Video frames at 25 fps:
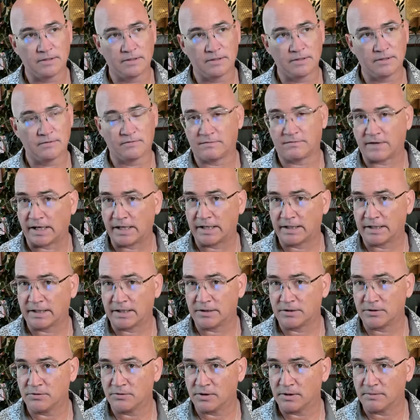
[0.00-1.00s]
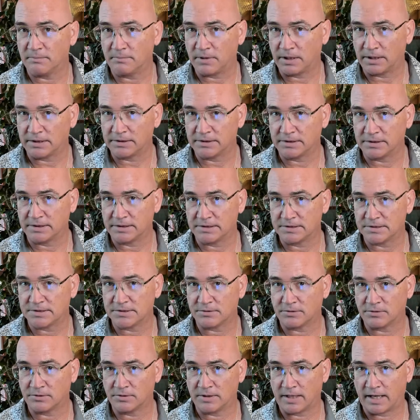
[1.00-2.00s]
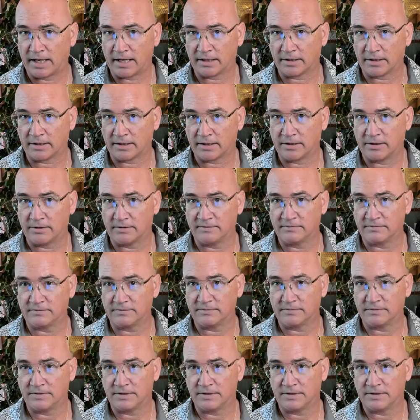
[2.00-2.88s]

fighting your abundance or lack of.